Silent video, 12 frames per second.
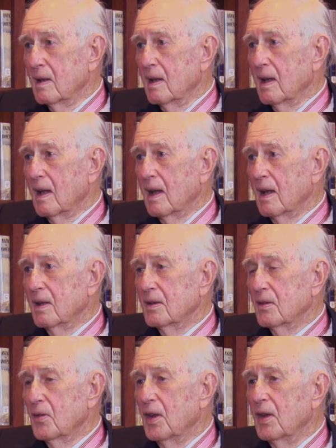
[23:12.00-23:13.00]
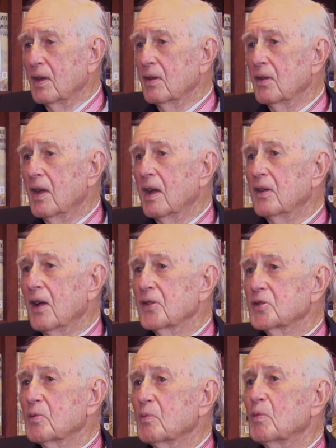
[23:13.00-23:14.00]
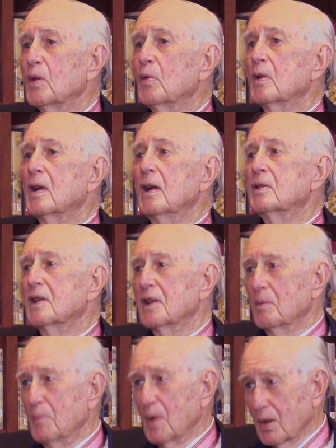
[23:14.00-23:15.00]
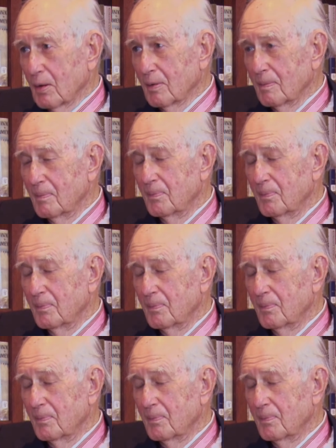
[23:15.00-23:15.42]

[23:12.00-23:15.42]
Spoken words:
and then they announced we were going to get a medal.